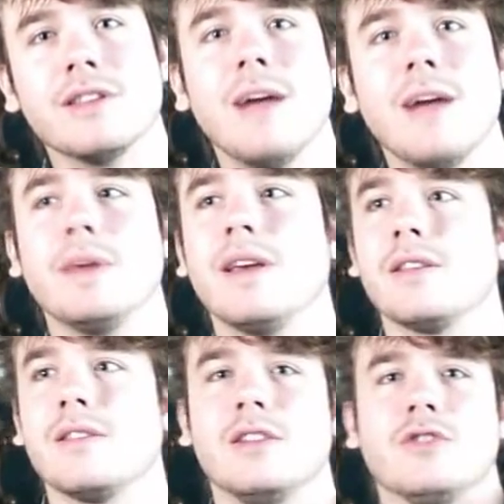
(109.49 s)
Not
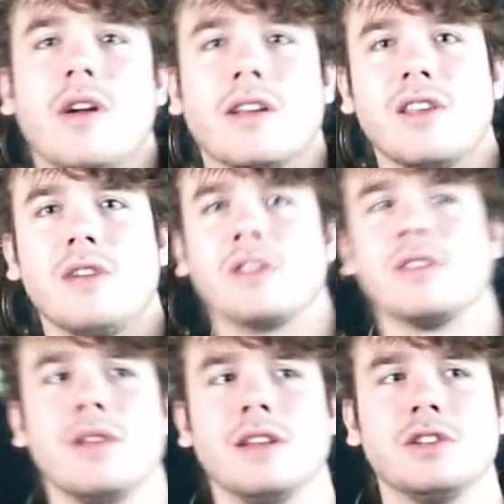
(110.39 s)
because the drug itself
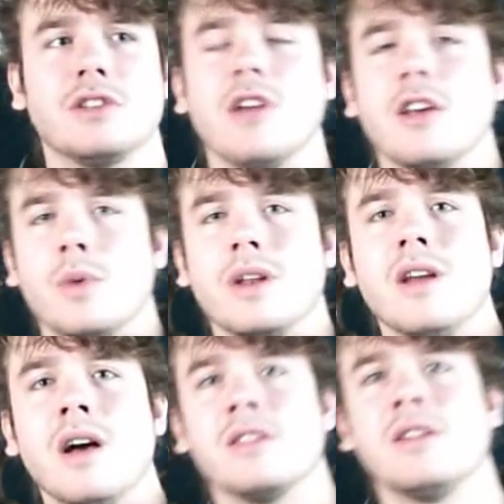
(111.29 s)
doesn't, it just does what it
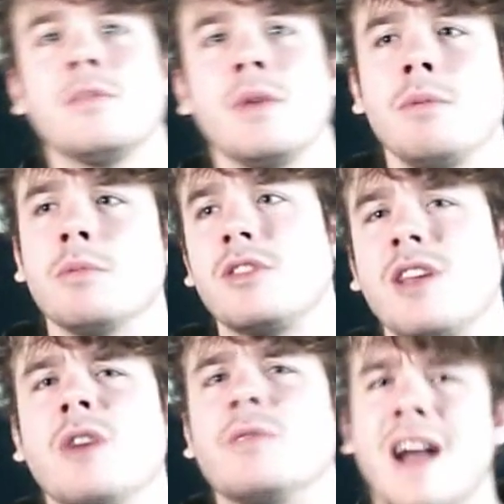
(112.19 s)
does. It doesn't make people
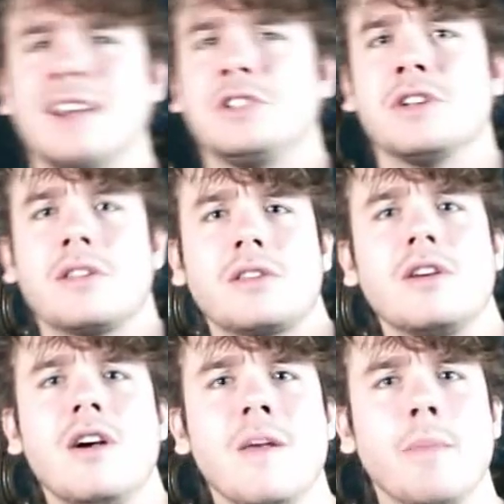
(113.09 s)
self-conscious
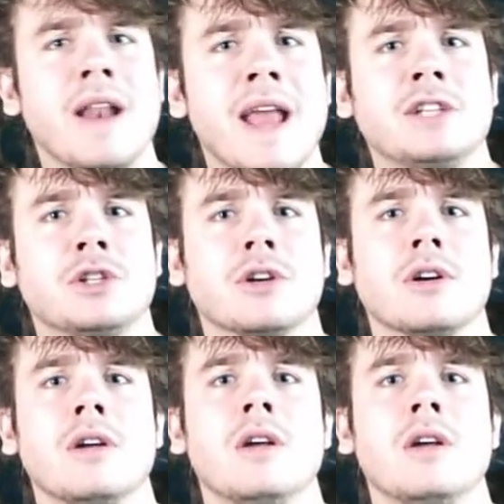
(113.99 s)
by nature.